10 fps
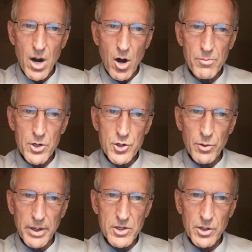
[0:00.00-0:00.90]
are
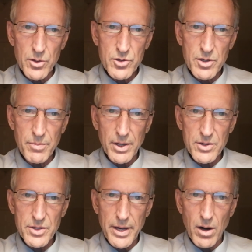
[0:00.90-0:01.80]
mutually exclusive
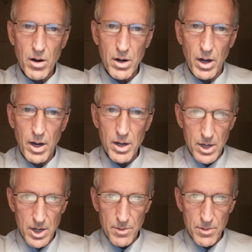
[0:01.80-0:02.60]
because they are